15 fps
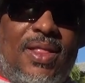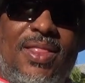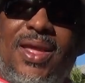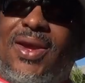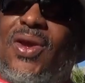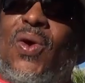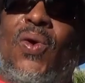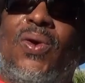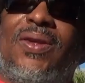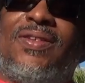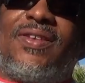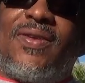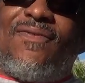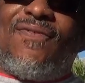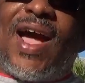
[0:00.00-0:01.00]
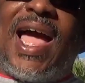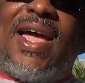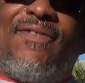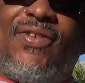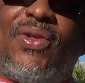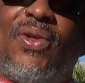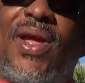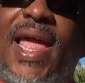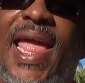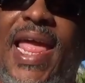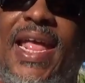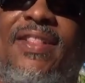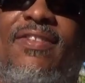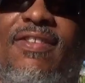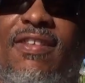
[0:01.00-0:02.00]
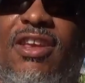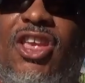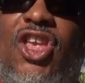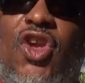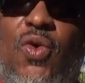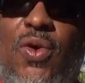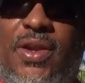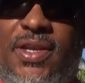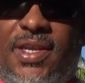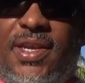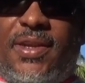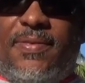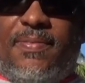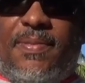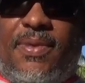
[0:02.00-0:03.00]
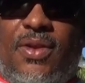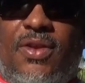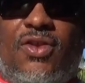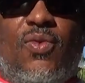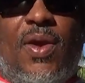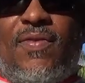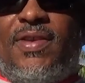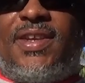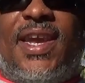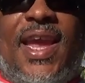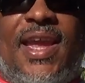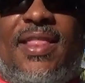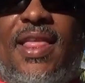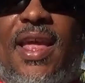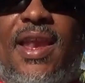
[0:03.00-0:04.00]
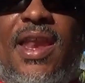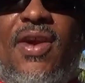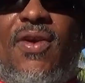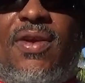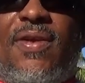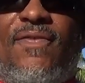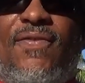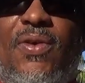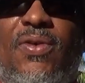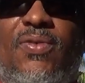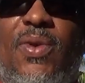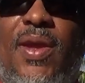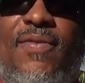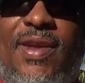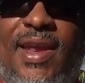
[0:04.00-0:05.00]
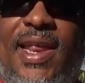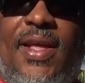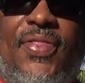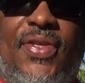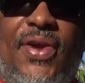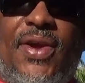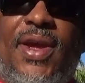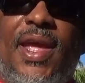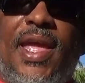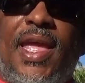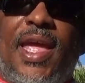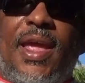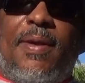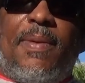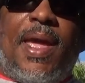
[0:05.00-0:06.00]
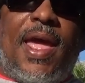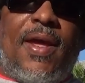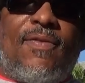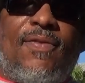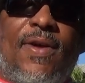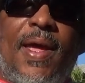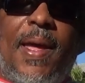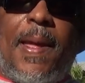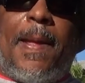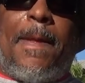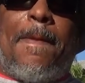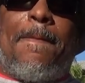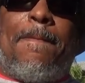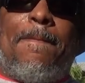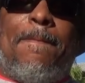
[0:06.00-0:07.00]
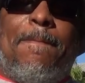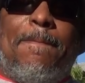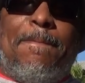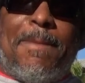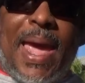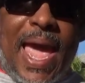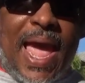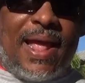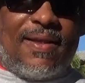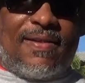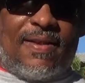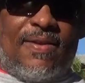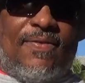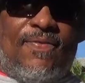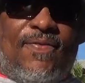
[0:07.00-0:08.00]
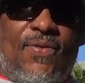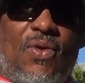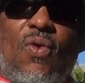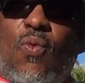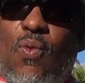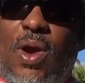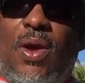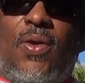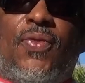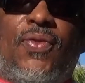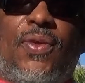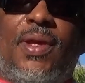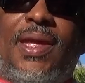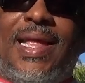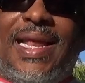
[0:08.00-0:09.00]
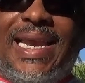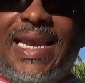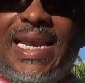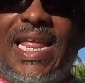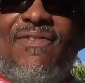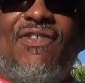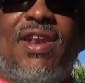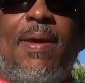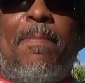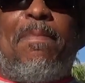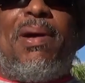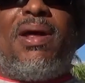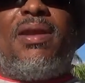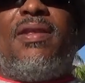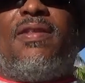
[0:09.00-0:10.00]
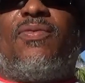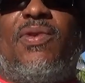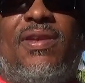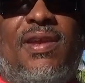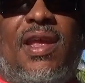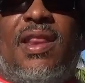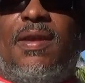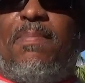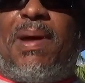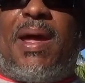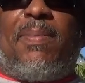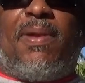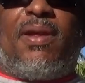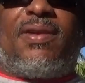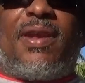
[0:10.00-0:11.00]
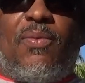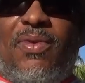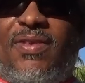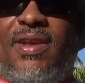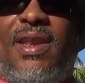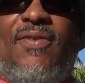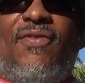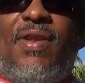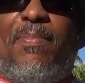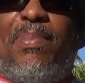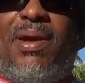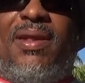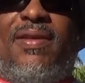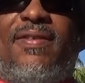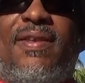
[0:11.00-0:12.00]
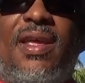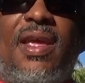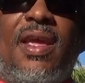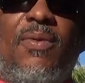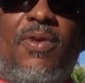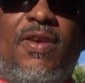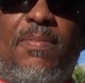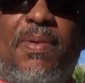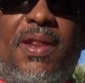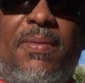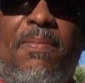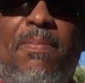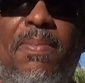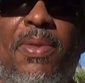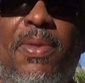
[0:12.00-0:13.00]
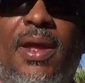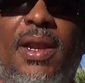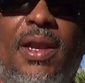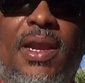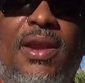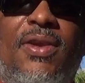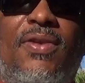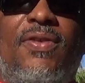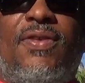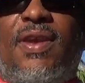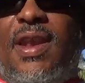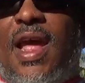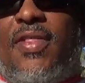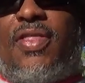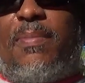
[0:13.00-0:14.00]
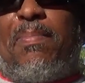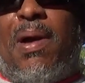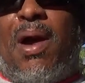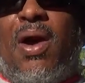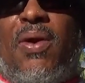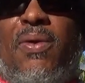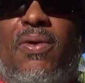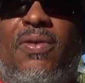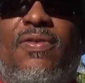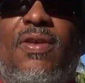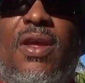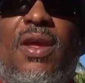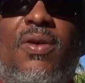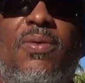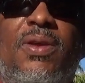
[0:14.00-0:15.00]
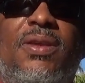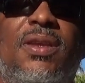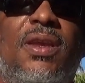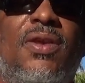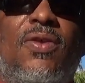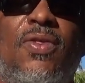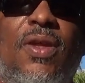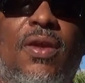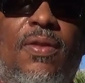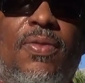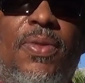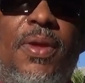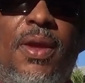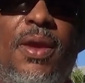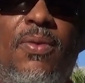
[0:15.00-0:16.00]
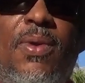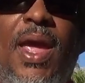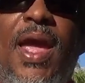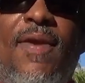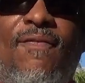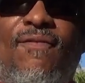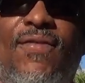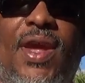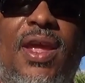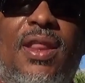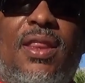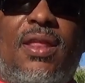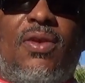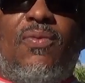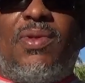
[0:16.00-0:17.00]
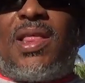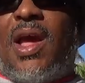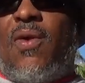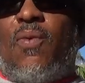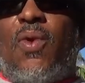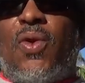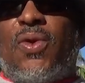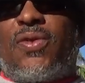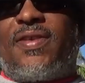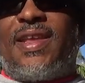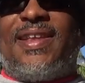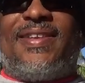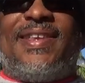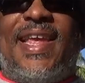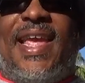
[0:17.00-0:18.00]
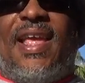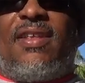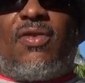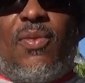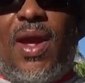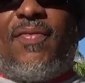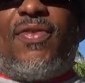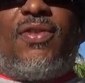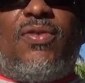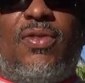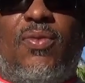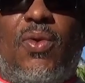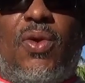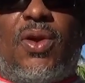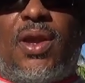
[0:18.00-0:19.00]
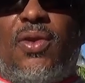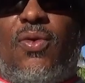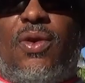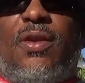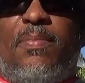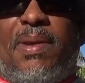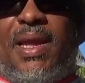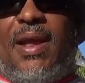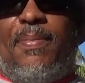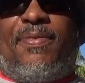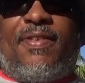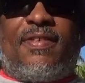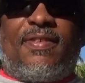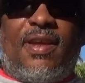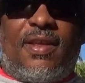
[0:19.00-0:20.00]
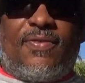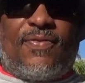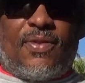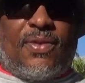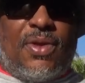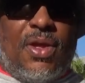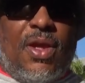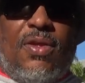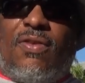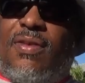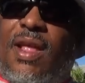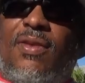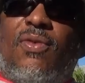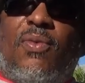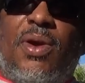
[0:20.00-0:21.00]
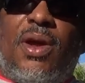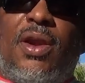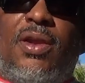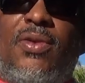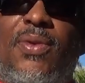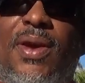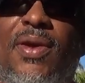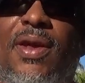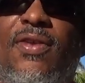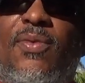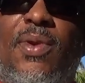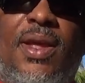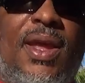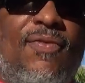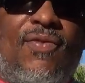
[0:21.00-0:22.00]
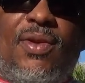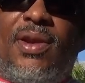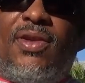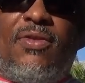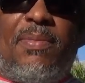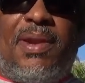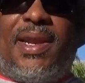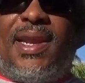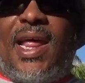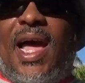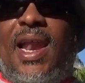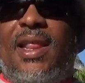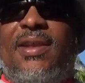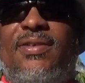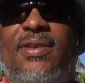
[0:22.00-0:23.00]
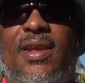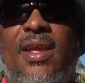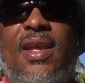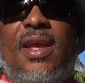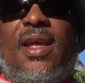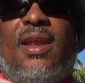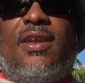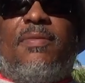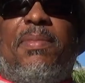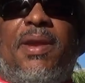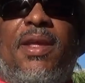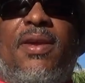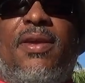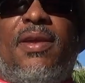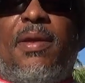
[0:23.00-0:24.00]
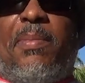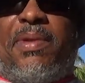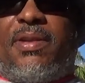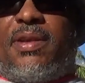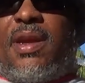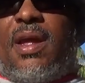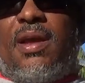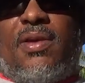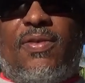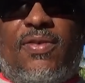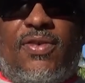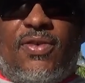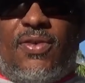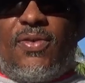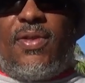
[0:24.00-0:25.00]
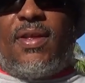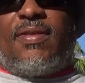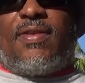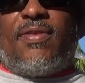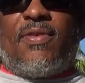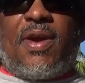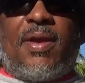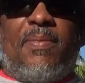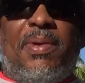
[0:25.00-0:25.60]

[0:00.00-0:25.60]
Their goal is survival and security. So we have to change that narrative, folks. We have to get out there and have massive wealth. Live in abundance. We say it in the Bible all the time. We should live in abundance. We should be the lenders and not the borrowers. We say, you know, we have faith without works is dead. So we have to do the work in order to become successful. So that's what we're going to do here. I just want to give you a little bit of knowledge, a little bit here. You got my Chicago shirt on. That's all right.